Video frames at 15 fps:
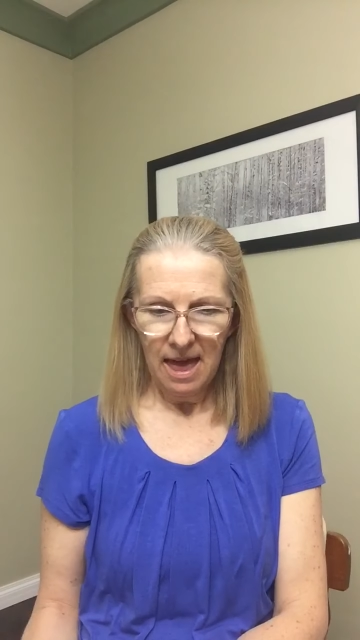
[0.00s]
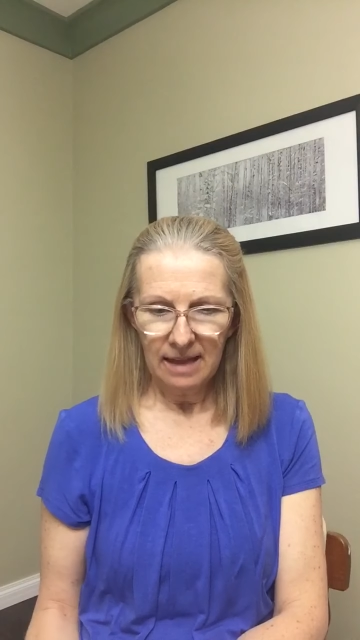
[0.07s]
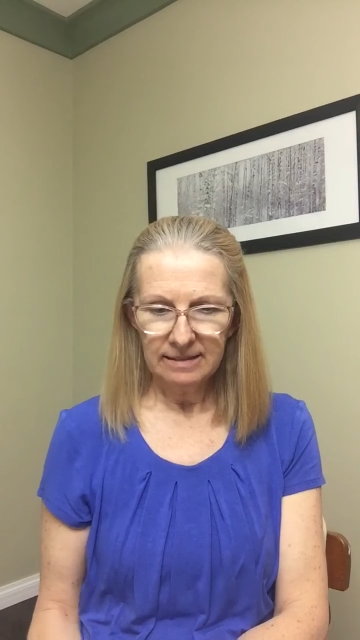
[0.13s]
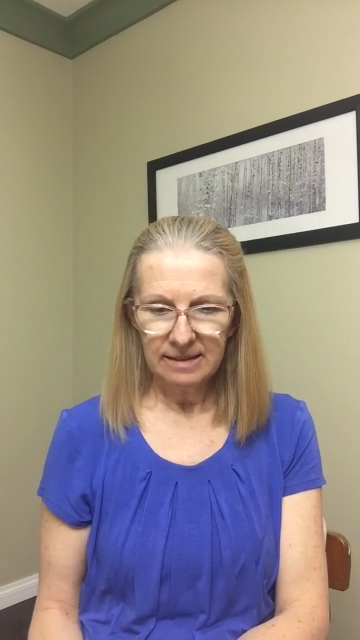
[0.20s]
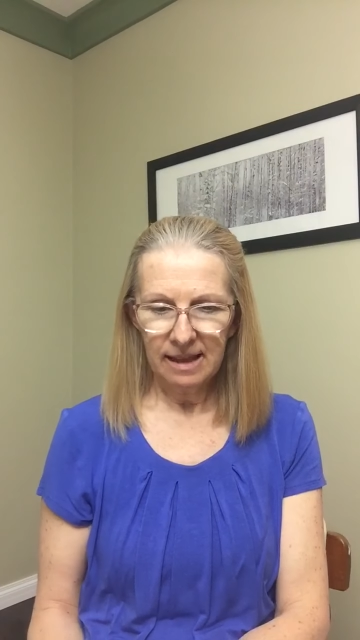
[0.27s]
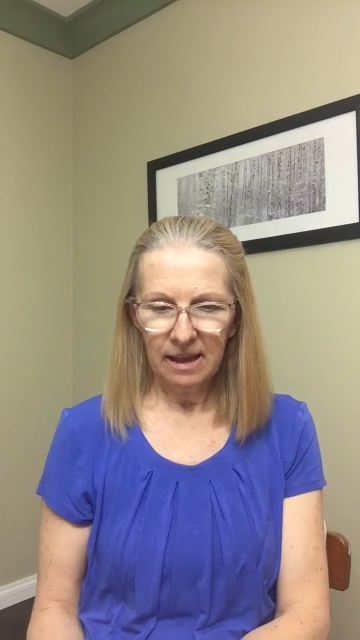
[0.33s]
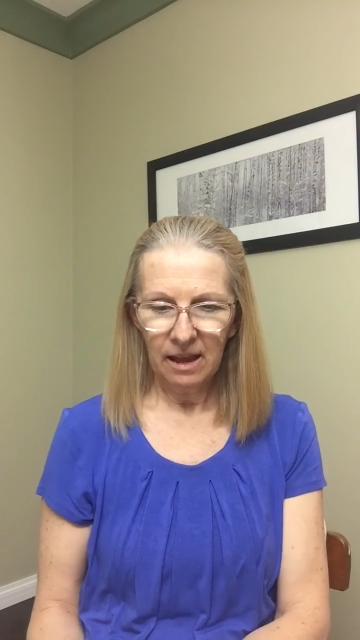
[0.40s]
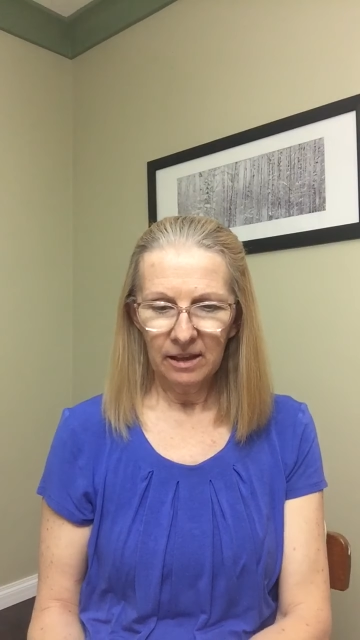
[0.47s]
As
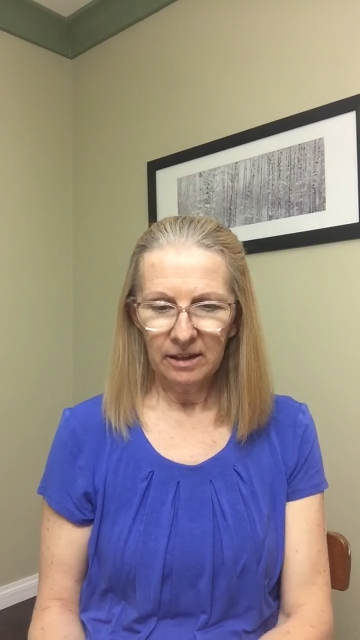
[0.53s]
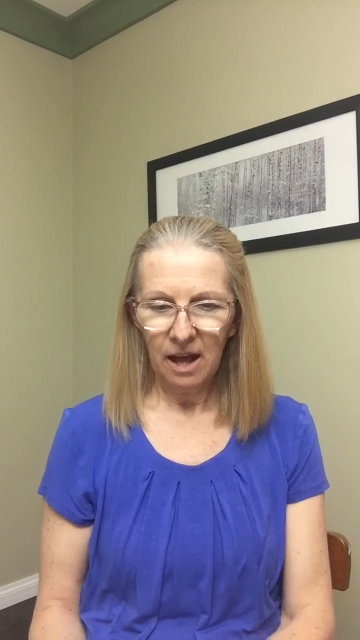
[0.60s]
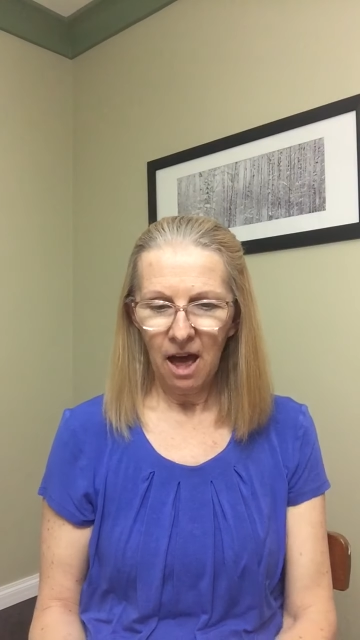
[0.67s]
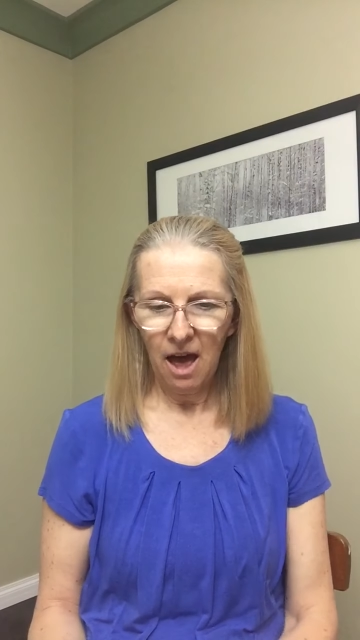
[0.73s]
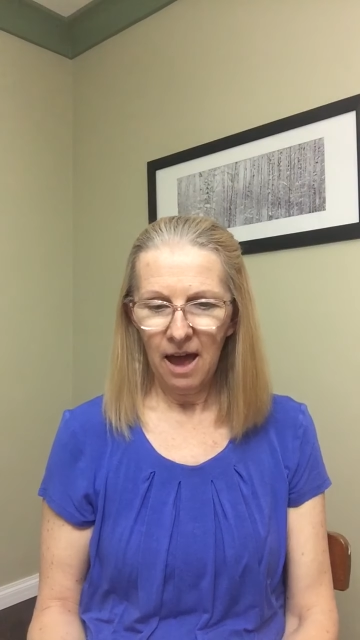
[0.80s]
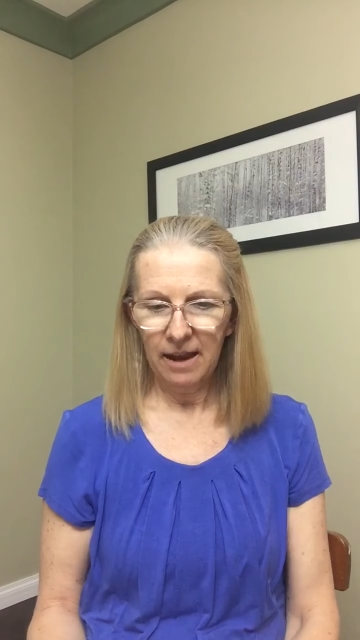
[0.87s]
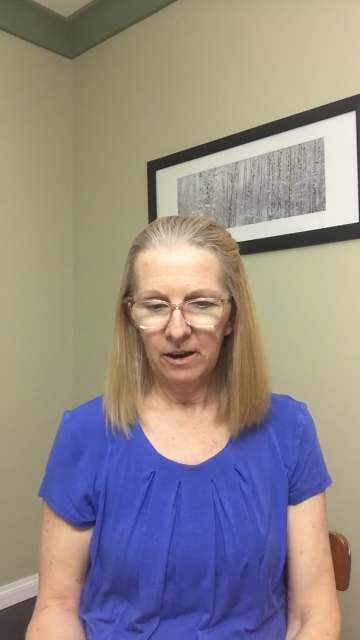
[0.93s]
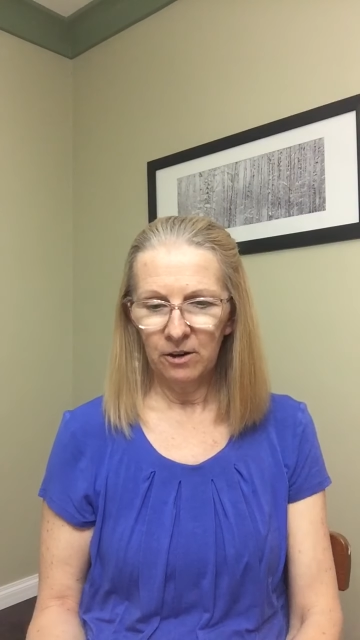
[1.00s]
they got
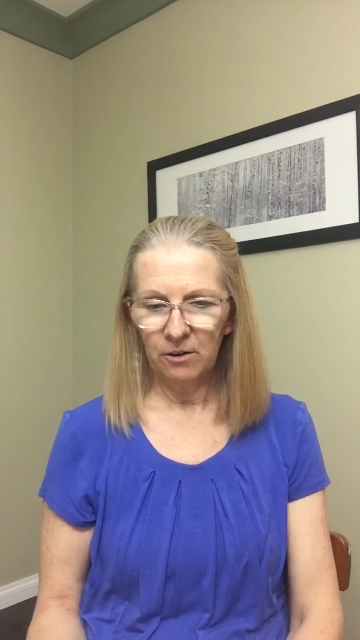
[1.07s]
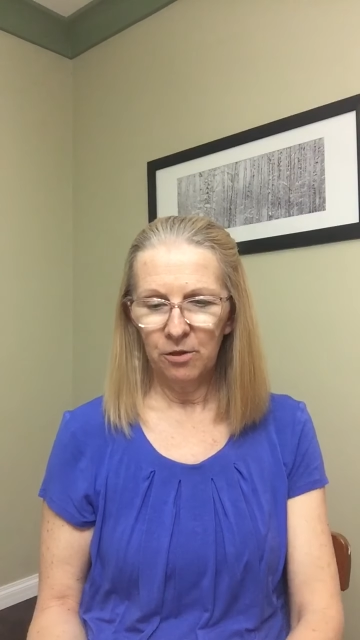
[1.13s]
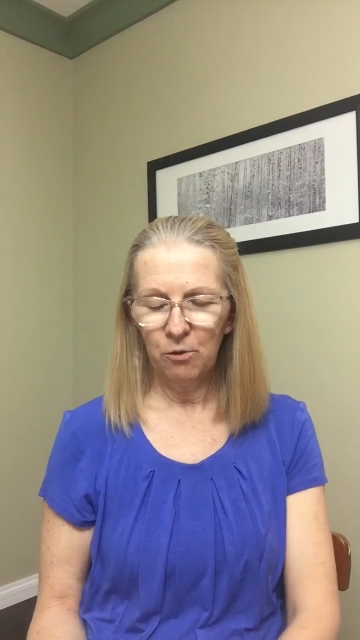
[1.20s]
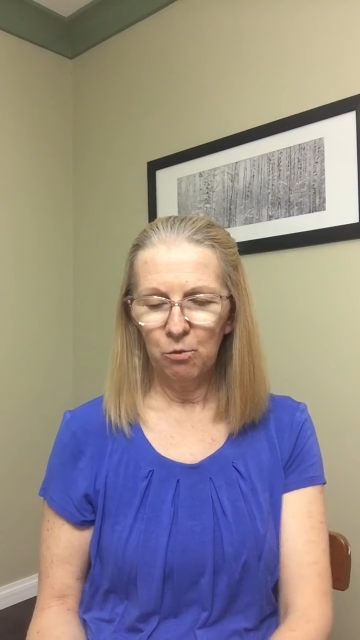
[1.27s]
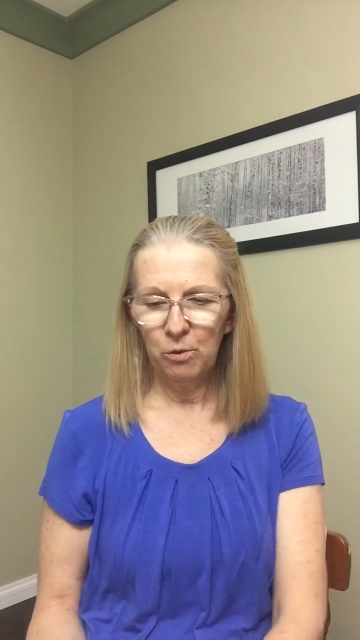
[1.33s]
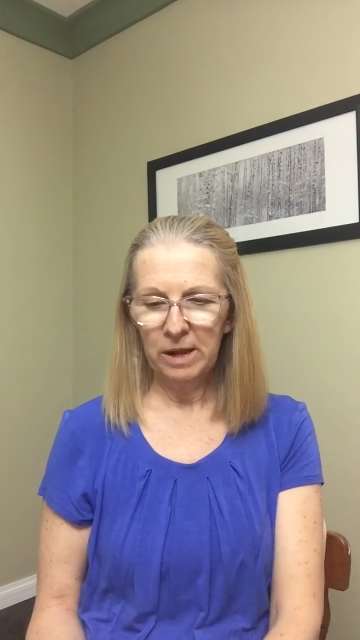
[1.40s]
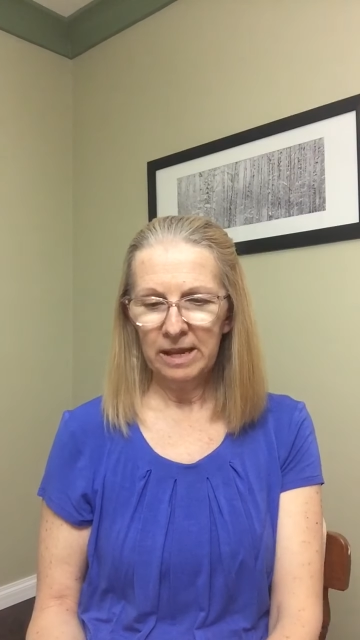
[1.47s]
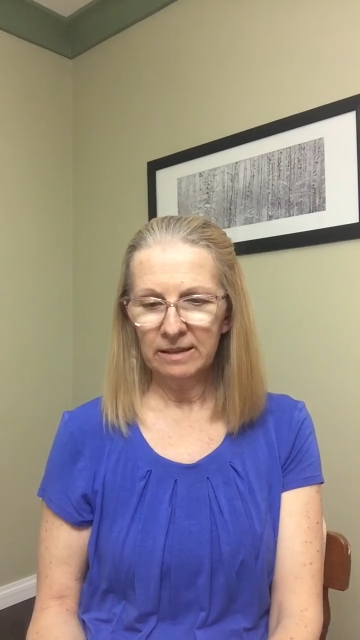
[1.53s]
higher, the
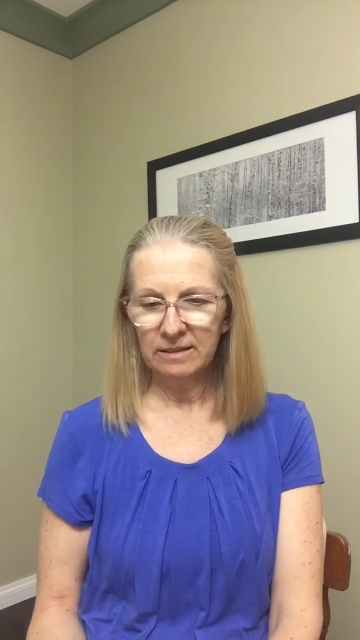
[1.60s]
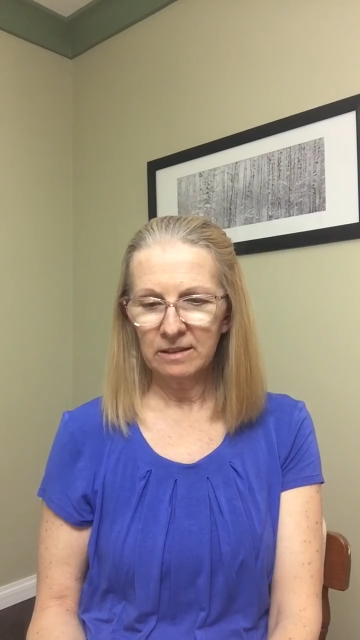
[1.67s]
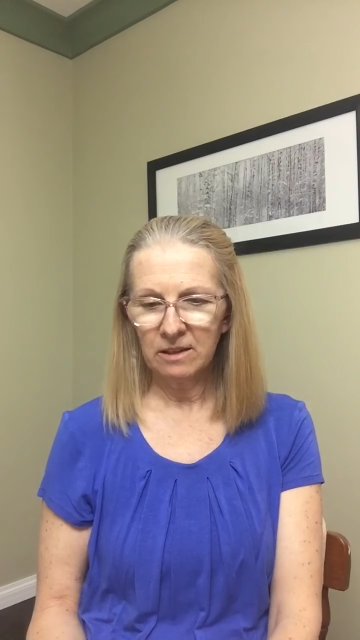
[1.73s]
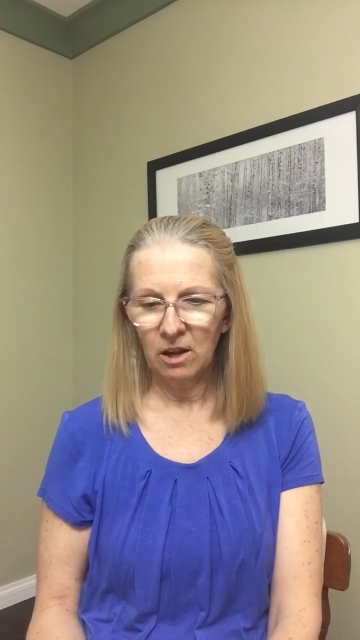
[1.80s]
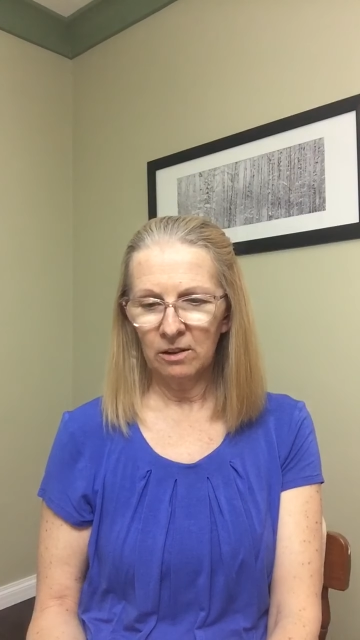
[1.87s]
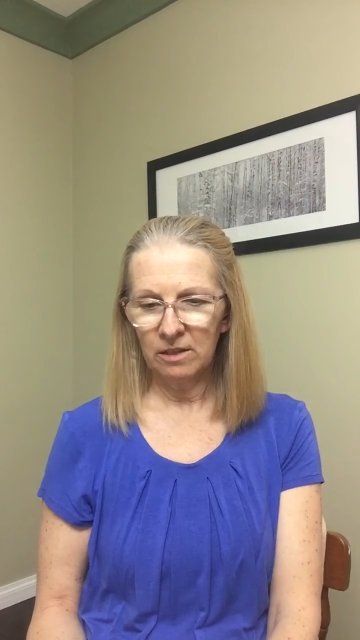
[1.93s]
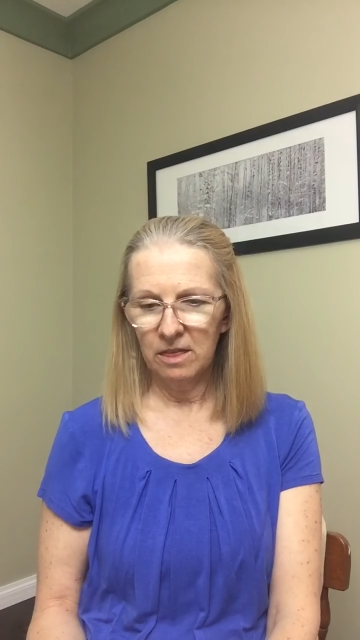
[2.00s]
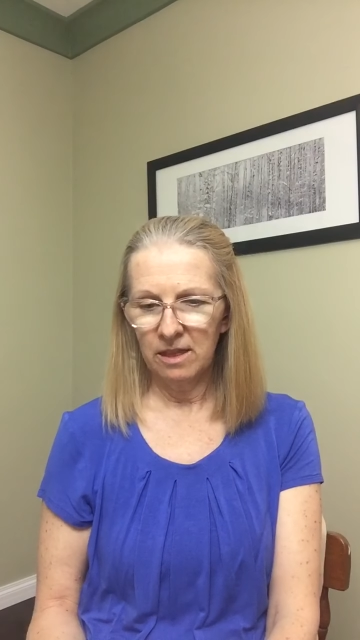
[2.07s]
weeds
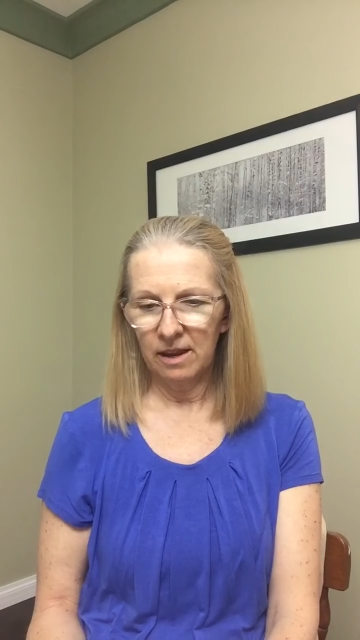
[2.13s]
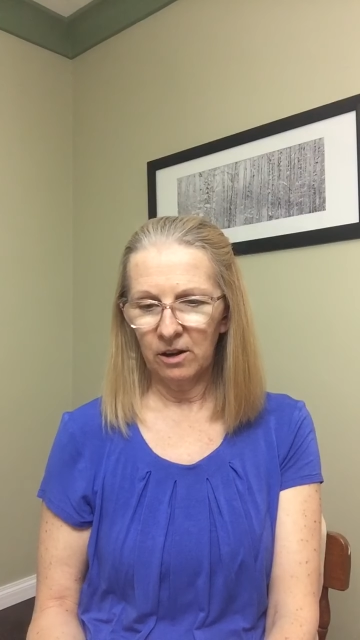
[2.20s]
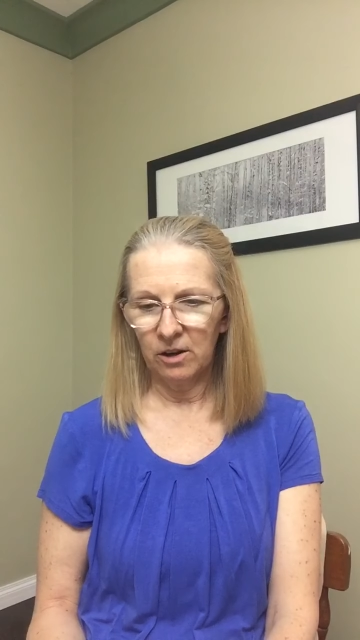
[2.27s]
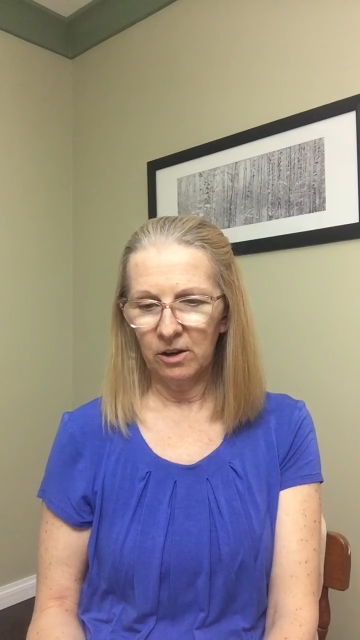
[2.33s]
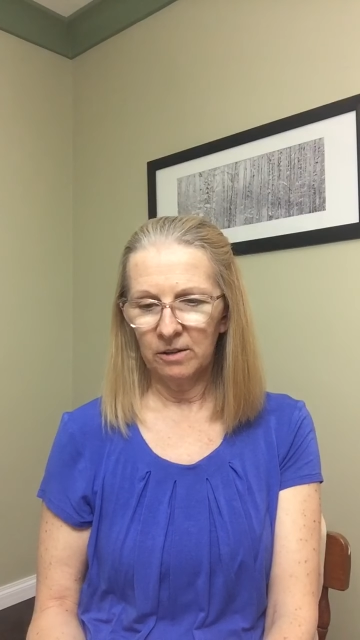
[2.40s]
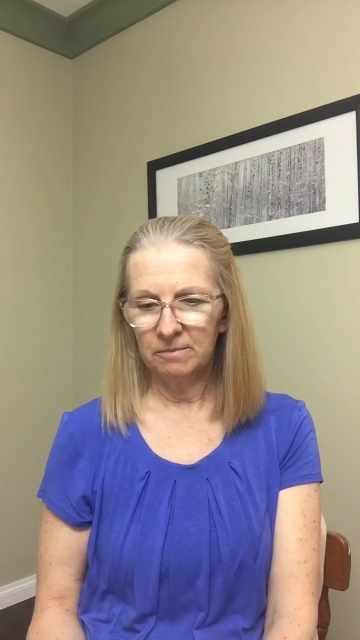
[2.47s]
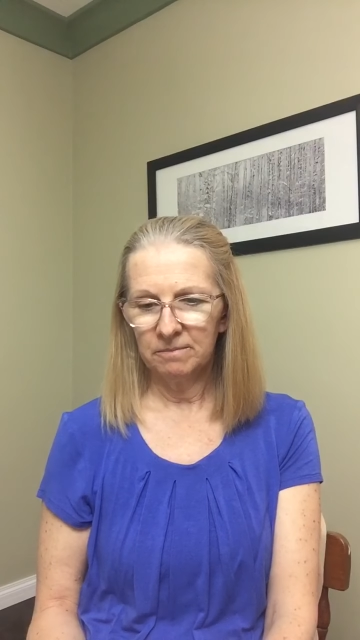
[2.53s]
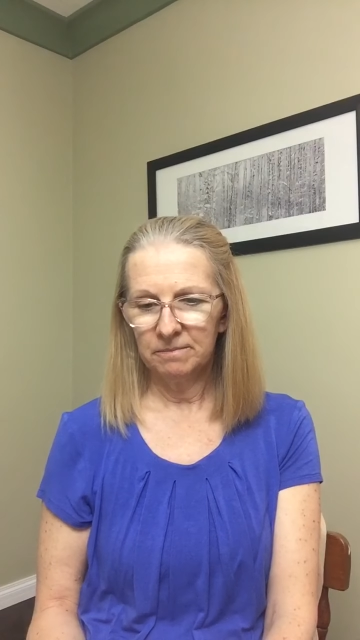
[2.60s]
got
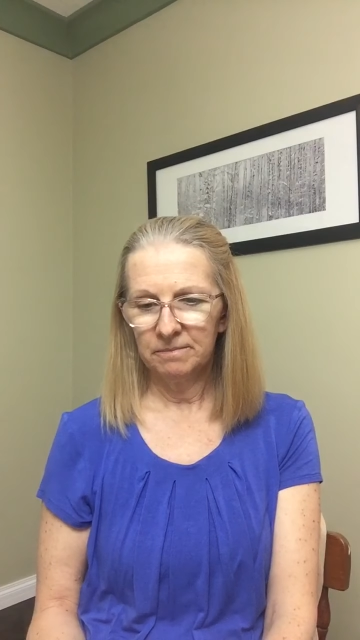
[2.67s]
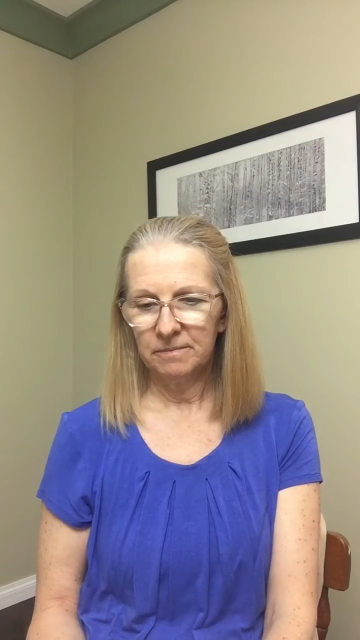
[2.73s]
thicker.